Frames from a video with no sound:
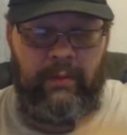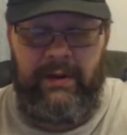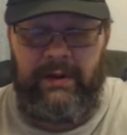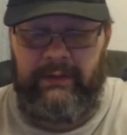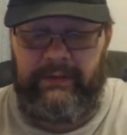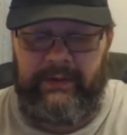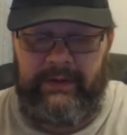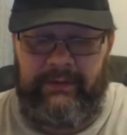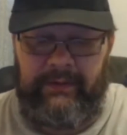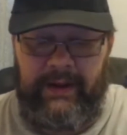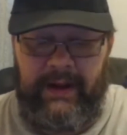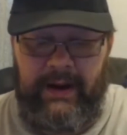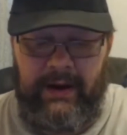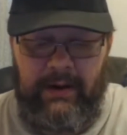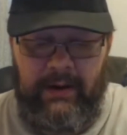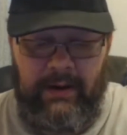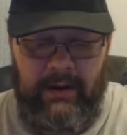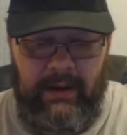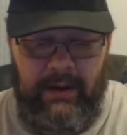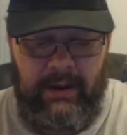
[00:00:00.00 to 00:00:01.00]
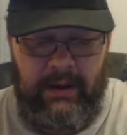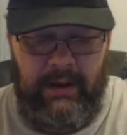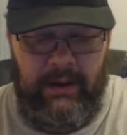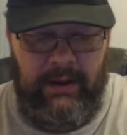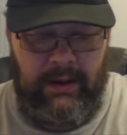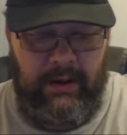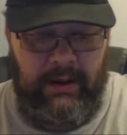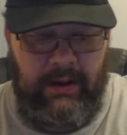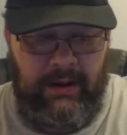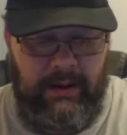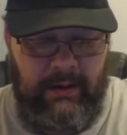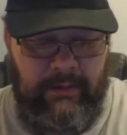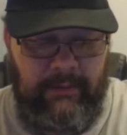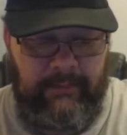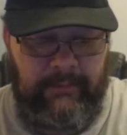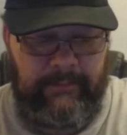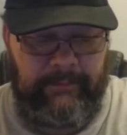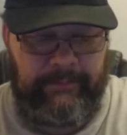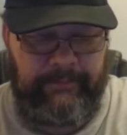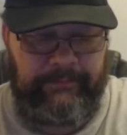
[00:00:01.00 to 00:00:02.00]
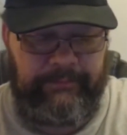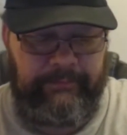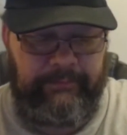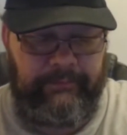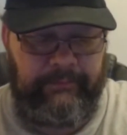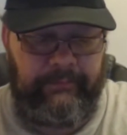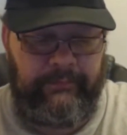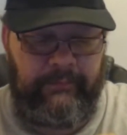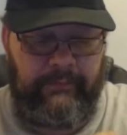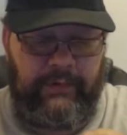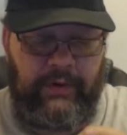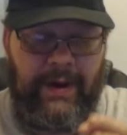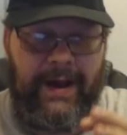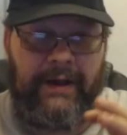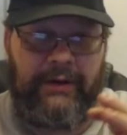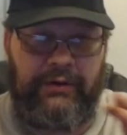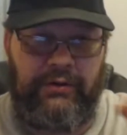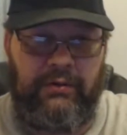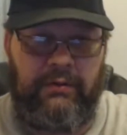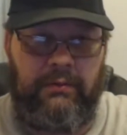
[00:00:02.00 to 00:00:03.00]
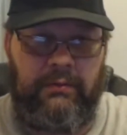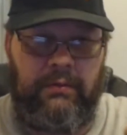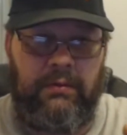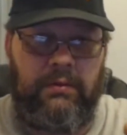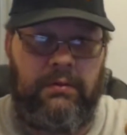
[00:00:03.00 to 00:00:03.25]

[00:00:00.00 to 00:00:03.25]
is in there. Uh, I do